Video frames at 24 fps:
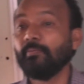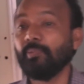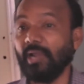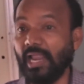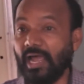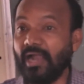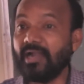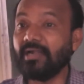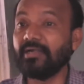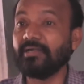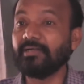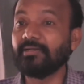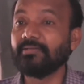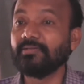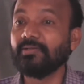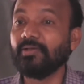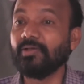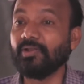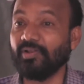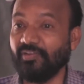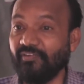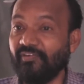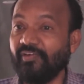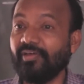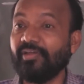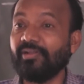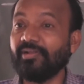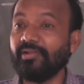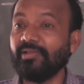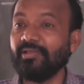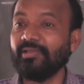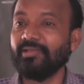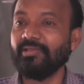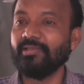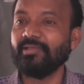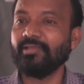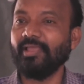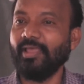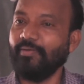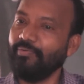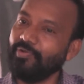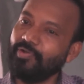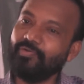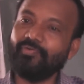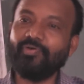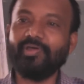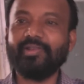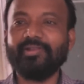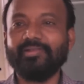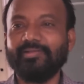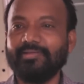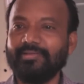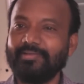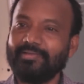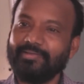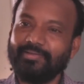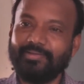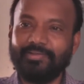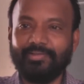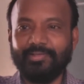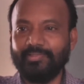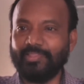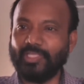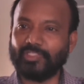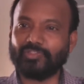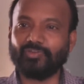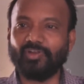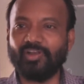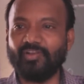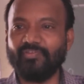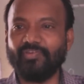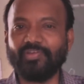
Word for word: plant, river, everywhere. Natural